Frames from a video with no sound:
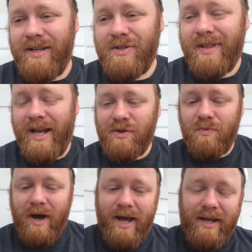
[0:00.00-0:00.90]
So that is
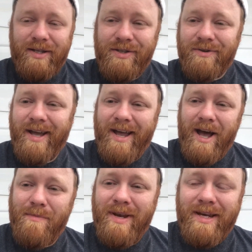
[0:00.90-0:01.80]
why today
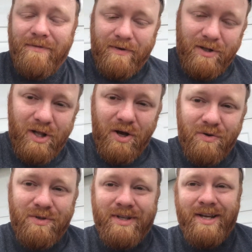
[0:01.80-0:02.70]
I'm in different
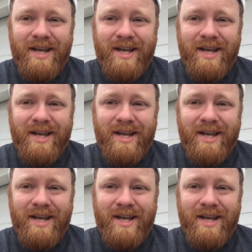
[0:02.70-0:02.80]
clothes,